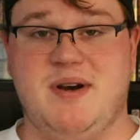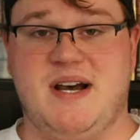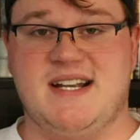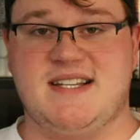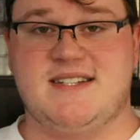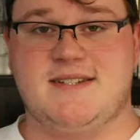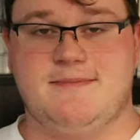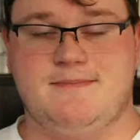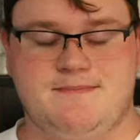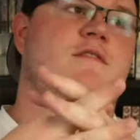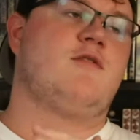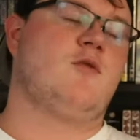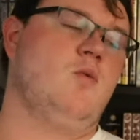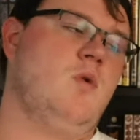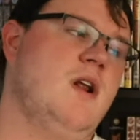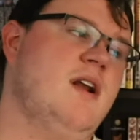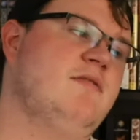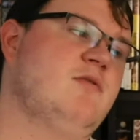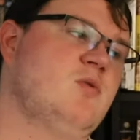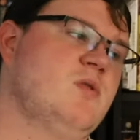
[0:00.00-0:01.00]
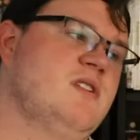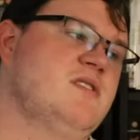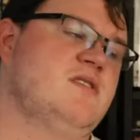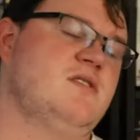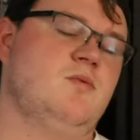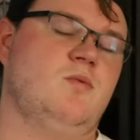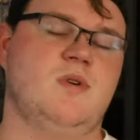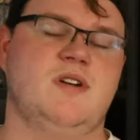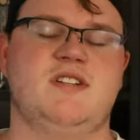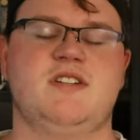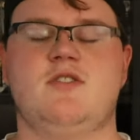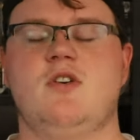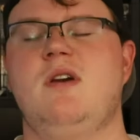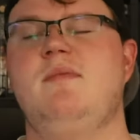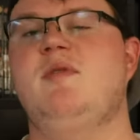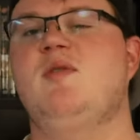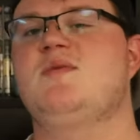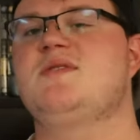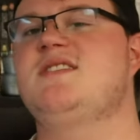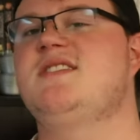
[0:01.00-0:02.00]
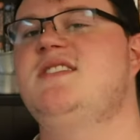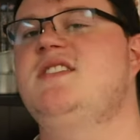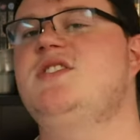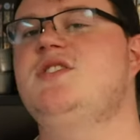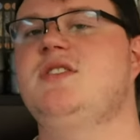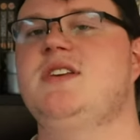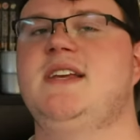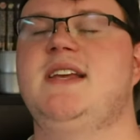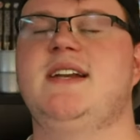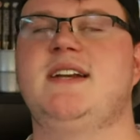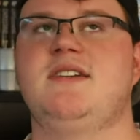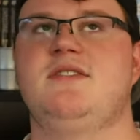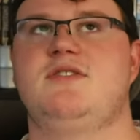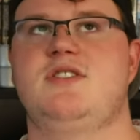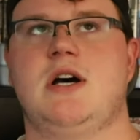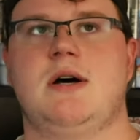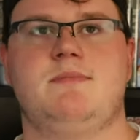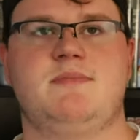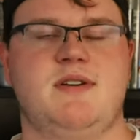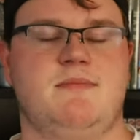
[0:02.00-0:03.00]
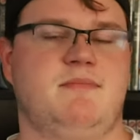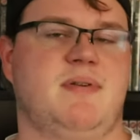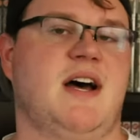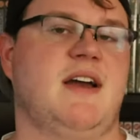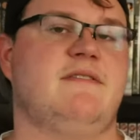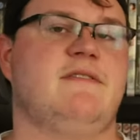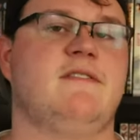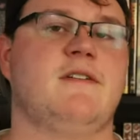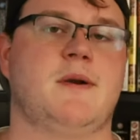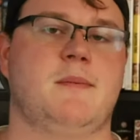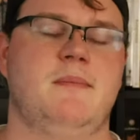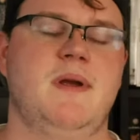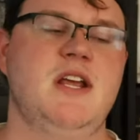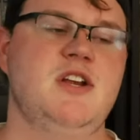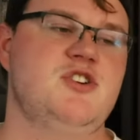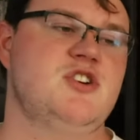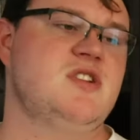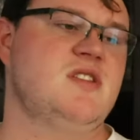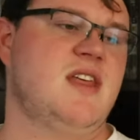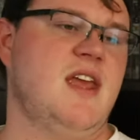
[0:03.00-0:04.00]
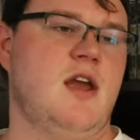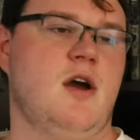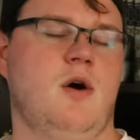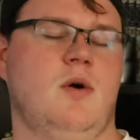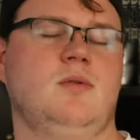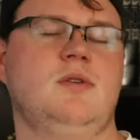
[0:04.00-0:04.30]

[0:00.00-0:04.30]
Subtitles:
But, for whatever reason, when D.Gray-Man was initially getting dubbed by Funimation, they